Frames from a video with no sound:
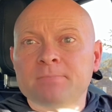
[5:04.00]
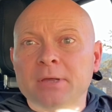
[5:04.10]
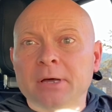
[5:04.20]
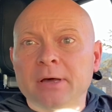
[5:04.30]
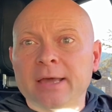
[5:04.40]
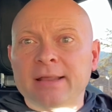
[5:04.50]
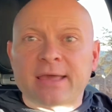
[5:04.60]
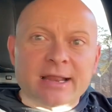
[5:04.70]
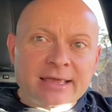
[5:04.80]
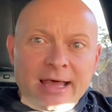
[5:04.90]
uh, and I
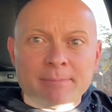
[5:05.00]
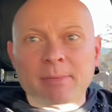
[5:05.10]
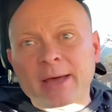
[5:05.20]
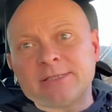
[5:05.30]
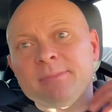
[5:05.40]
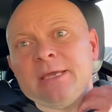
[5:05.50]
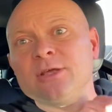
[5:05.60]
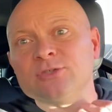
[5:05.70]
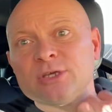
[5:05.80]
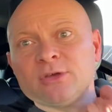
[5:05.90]
got a guy I'm about to meet
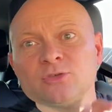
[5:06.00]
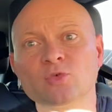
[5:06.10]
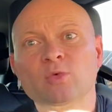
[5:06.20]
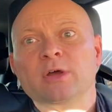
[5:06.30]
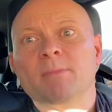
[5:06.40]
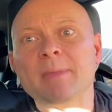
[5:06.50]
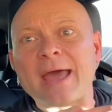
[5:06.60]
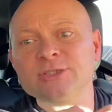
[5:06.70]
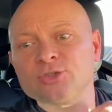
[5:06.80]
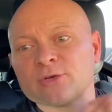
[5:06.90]
who's a, who's a real
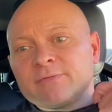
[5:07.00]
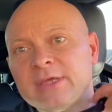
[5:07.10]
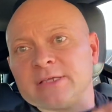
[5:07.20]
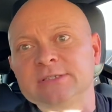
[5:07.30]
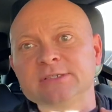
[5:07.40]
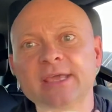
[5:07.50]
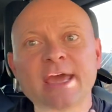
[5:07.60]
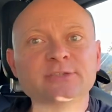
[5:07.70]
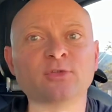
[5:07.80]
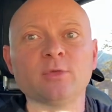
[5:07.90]
master of this. It's
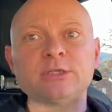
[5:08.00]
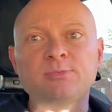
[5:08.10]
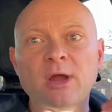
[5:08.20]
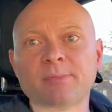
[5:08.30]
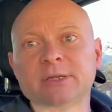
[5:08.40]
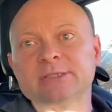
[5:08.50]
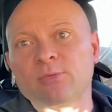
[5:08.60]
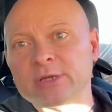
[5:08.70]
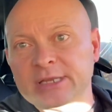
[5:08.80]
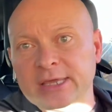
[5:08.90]
cash flowing these properties at
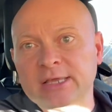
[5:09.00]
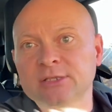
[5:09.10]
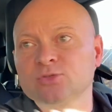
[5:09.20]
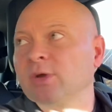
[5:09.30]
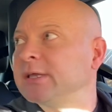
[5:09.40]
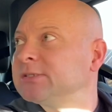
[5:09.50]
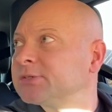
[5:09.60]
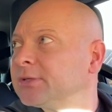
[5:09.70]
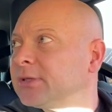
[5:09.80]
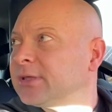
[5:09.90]
ridiculous
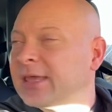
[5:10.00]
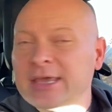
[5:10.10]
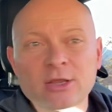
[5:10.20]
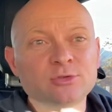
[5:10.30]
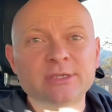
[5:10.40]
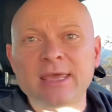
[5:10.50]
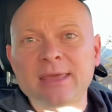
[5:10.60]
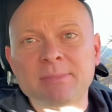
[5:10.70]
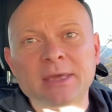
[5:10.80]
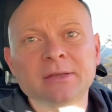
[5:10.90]
rates. He knows the
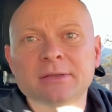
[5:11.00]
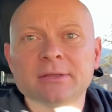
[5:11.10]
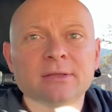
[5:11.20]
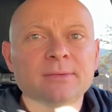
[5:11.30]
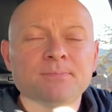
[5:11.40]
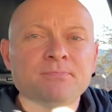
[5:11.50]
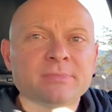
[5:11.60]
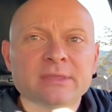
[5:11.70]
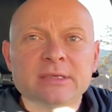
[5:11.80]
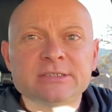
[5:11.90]
game, man.
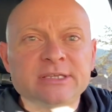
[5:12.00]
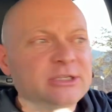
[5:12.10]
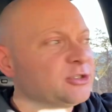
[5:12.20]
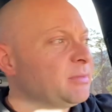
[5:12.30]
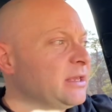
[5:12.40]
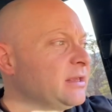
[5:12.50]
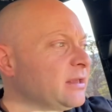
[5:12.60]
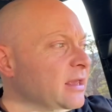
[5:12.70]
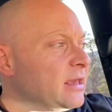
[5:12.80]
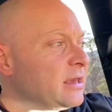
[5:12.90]
He's teaching me
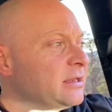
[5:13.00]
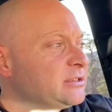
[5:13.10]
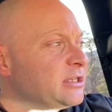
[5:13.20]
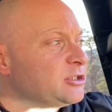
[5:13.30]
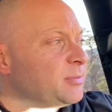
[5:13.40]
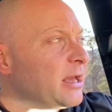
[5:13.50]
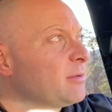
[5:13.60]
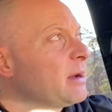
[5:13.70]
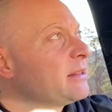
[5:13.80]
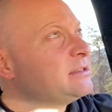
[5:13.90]
and he's teaching me how to
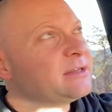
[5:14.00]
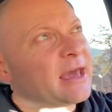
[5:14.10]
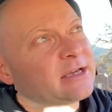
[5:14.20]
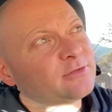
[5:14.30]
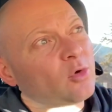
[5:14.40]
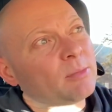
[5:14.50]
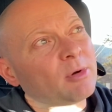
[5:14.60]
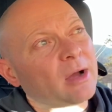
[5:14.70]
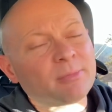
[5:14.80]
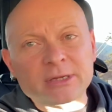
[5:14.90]
buy these cash flow and
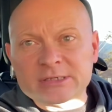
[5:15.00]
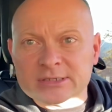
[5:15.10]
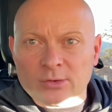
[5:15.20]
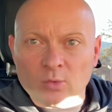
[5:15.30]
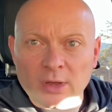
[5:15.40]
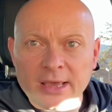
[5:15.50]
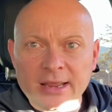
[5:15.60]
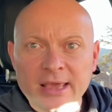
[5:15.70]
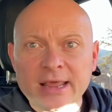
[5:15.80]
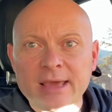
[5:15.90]
properties and,
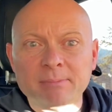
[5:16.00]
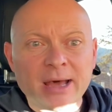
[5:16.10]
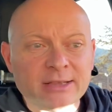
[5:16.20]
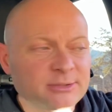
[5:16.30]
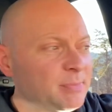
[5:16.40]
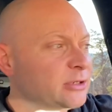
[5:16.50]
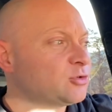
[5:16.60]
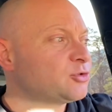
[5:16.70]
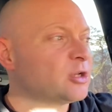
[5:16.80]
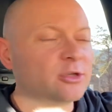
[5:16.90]
and add my
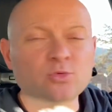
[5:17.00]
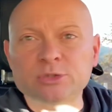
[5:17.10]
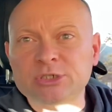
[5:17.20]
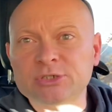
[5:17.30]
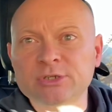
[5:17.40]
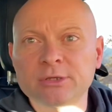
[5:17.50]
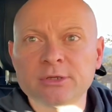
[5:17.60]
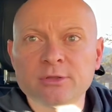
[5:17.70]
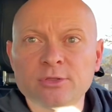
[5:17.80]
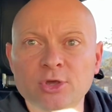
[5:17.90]
special sauce, which is
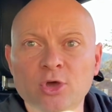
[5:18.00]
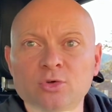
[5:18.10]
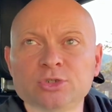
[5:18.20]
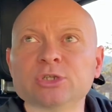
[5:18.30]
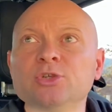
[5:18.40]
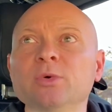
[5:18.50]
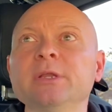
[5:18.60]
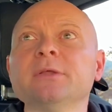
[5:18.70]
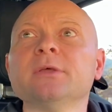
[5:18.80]
the coaching to it.